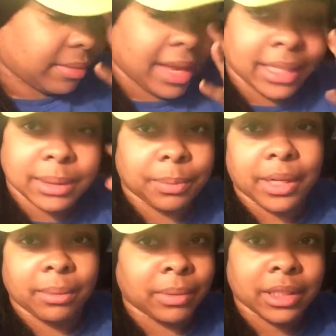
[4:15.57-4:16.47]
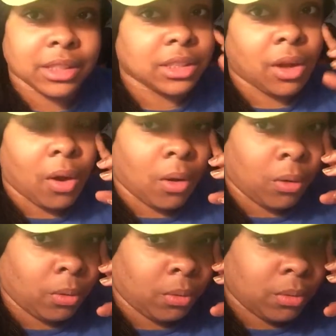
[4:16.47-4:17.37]
That's pretty much the
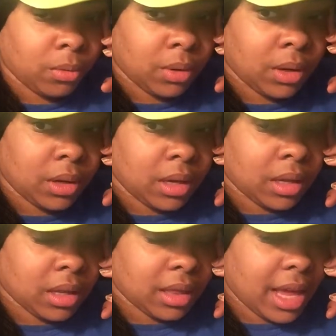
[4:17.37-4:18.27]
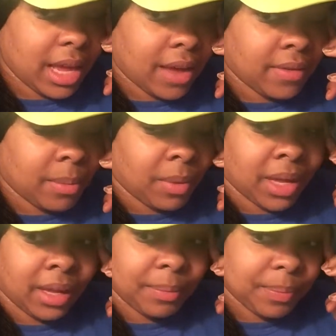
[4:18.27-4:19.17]
whole thing of it.
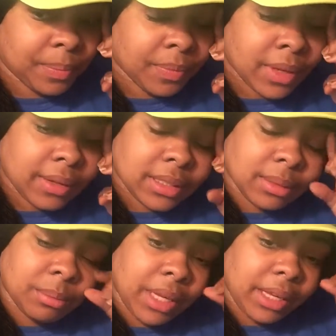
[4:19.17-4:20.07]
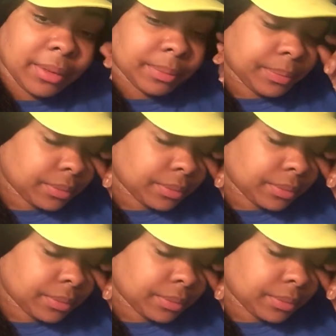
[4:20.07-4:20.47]
But to me,